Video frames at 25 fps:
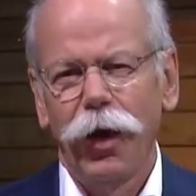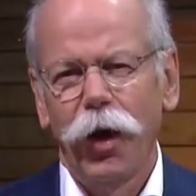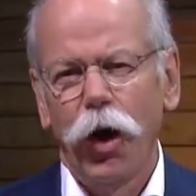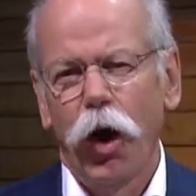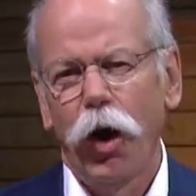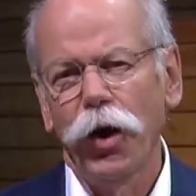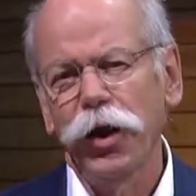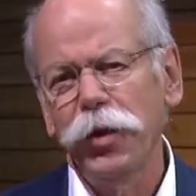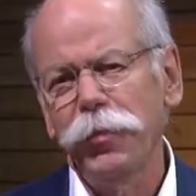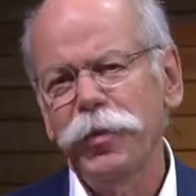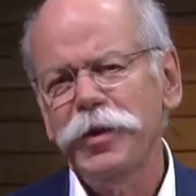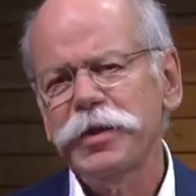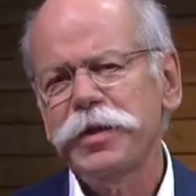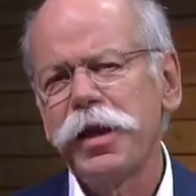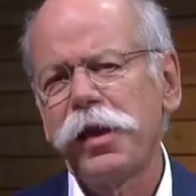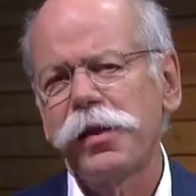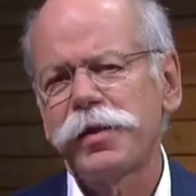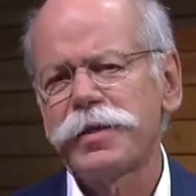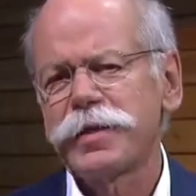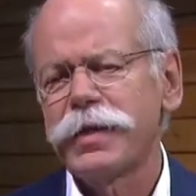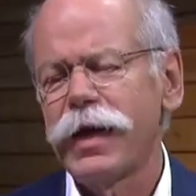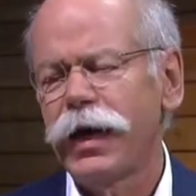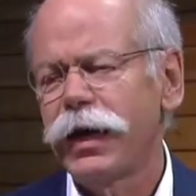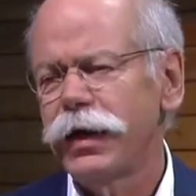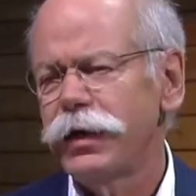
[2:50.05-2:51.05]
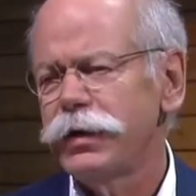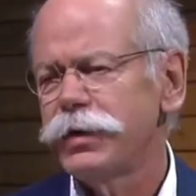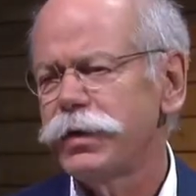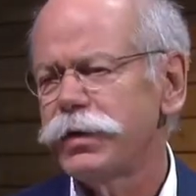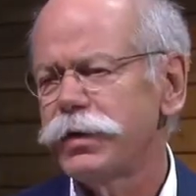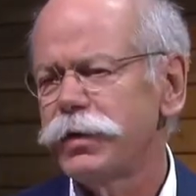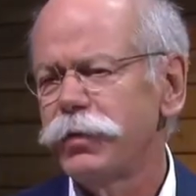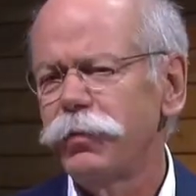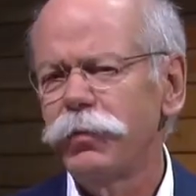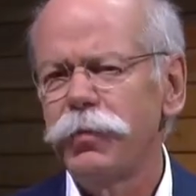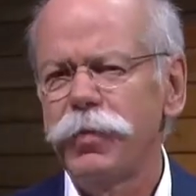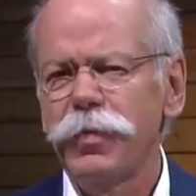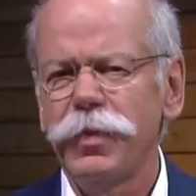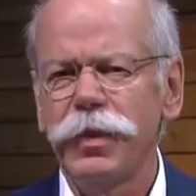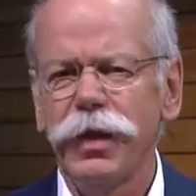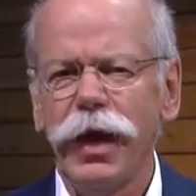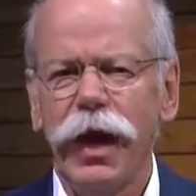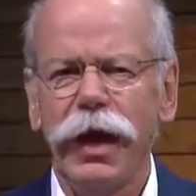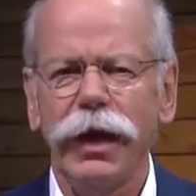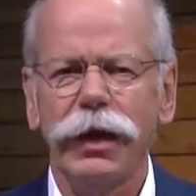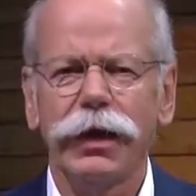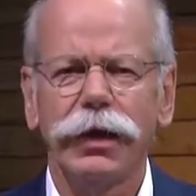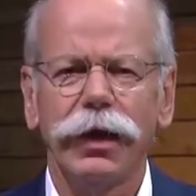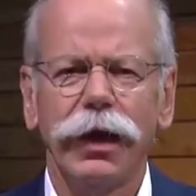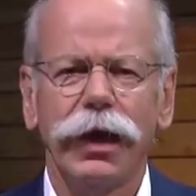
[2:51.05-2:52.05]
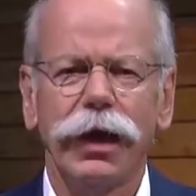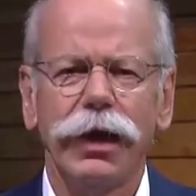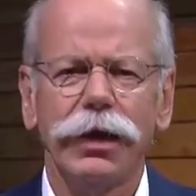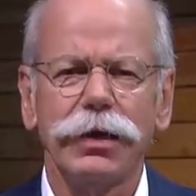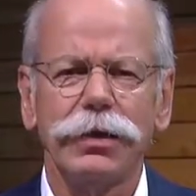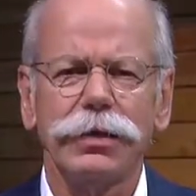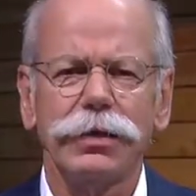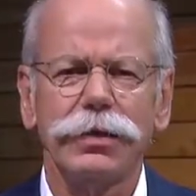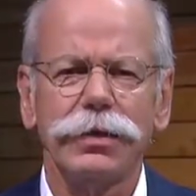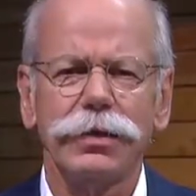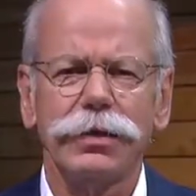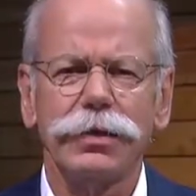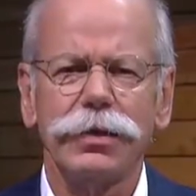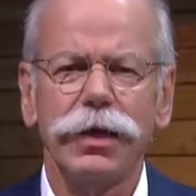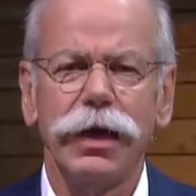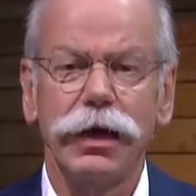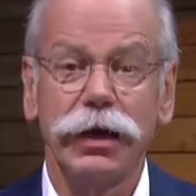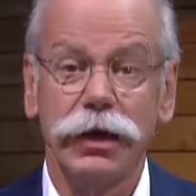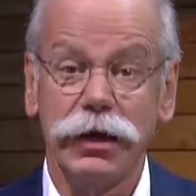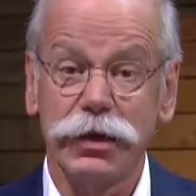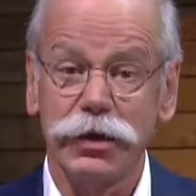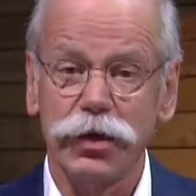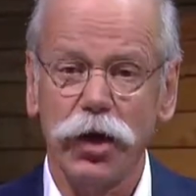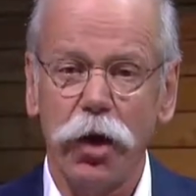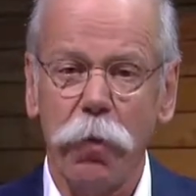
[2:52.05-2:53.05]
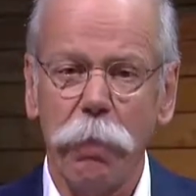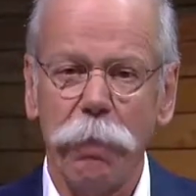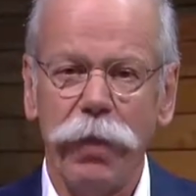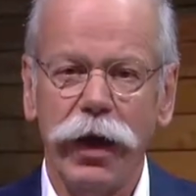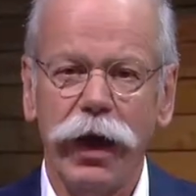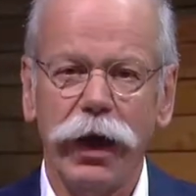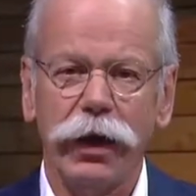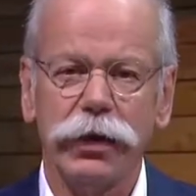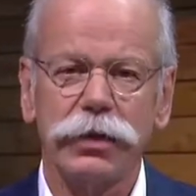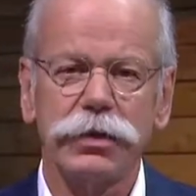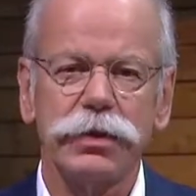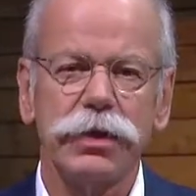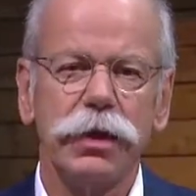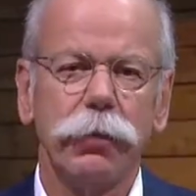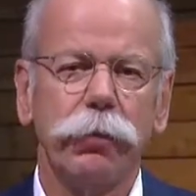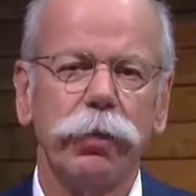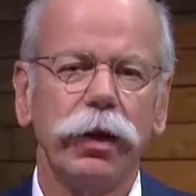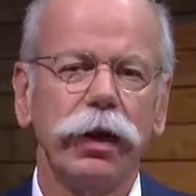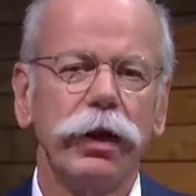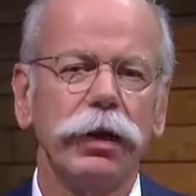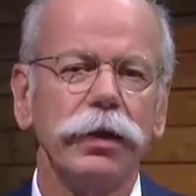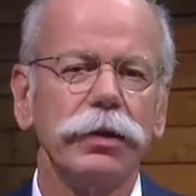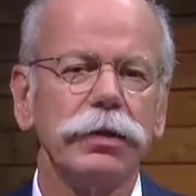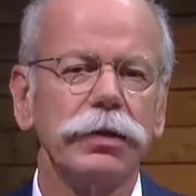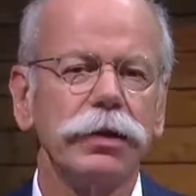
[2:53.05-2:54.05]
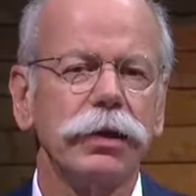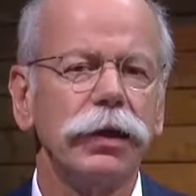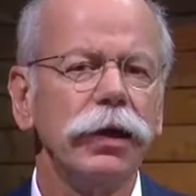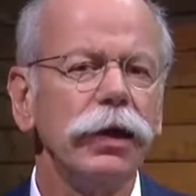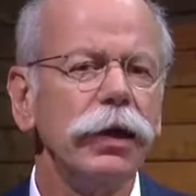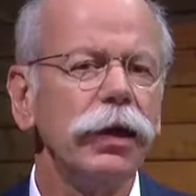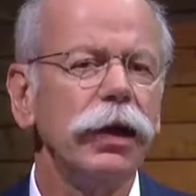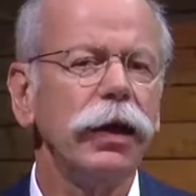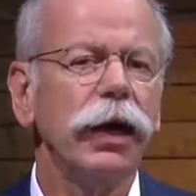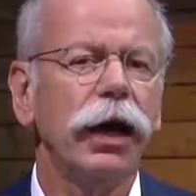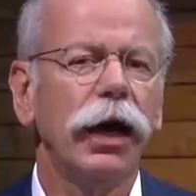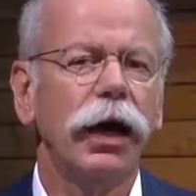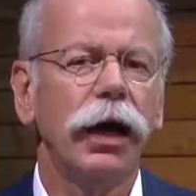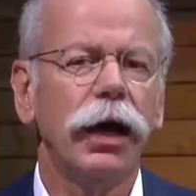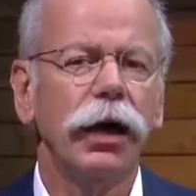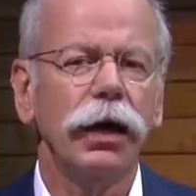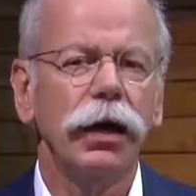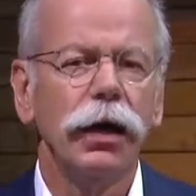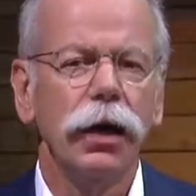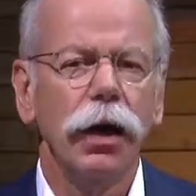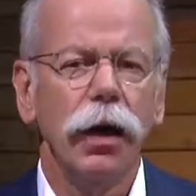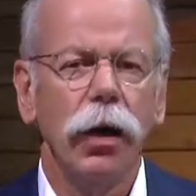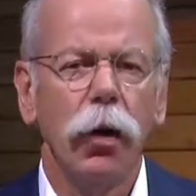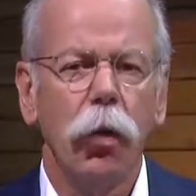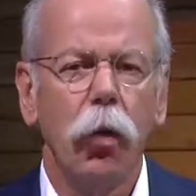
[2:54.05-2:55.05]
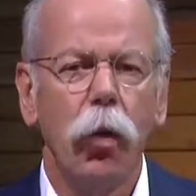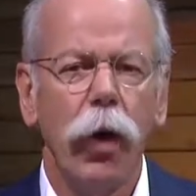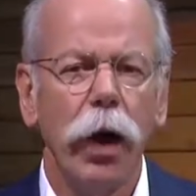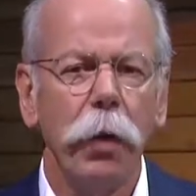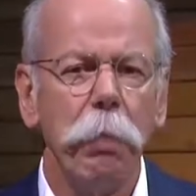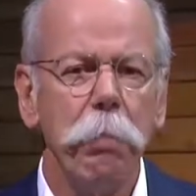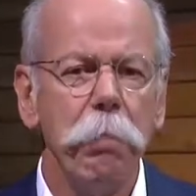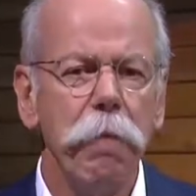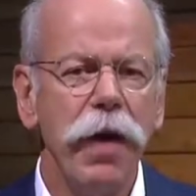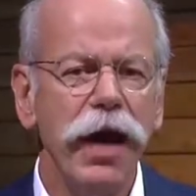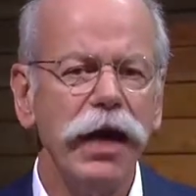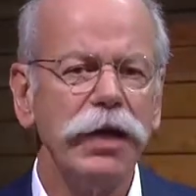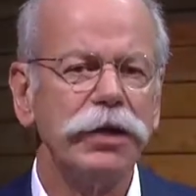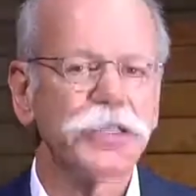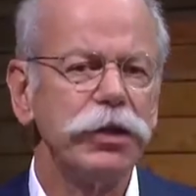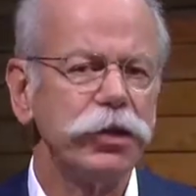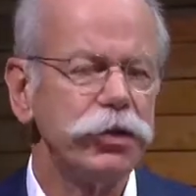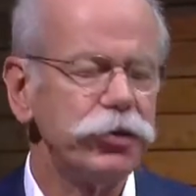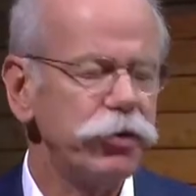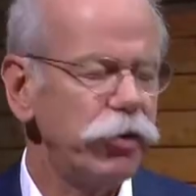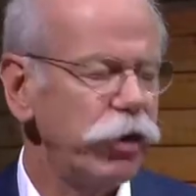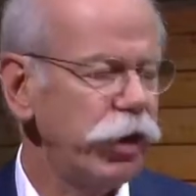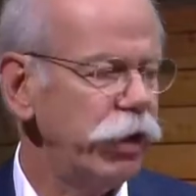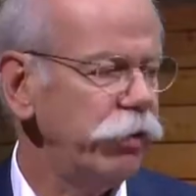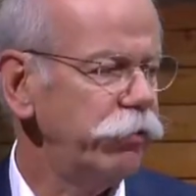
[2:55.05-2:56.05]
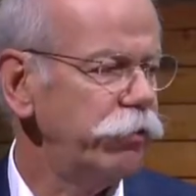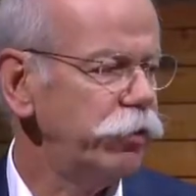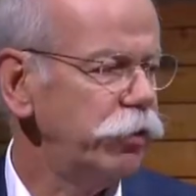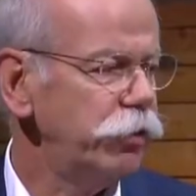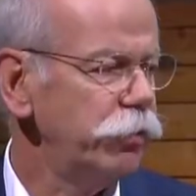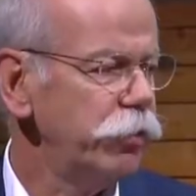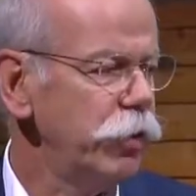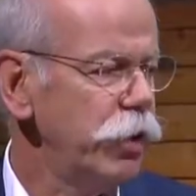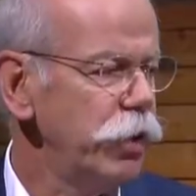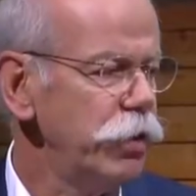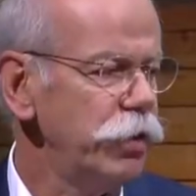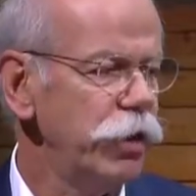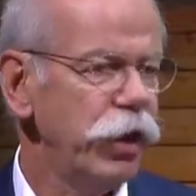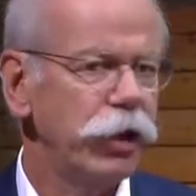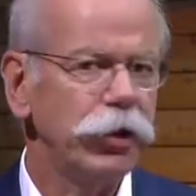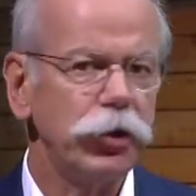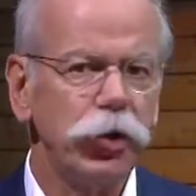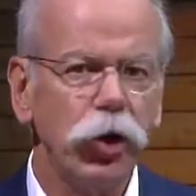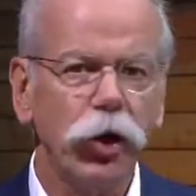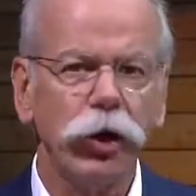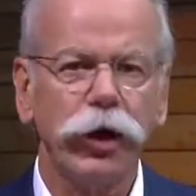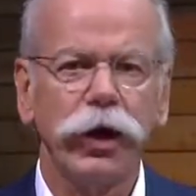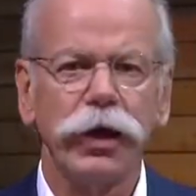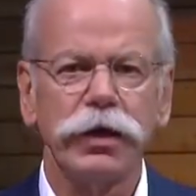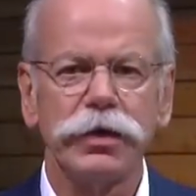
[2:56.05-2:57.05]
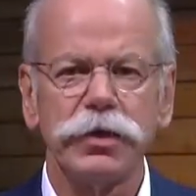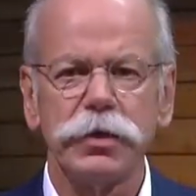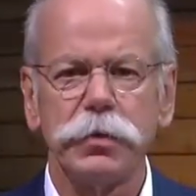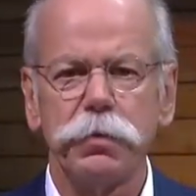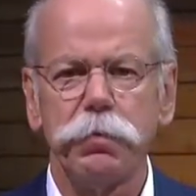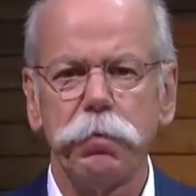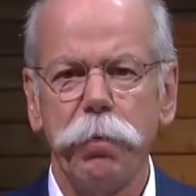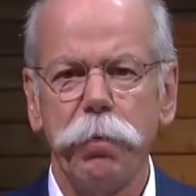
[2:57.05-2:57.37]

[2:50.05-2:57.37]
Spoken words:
On the business side, the A-Class and its compact siblings clearly are one major driver that got us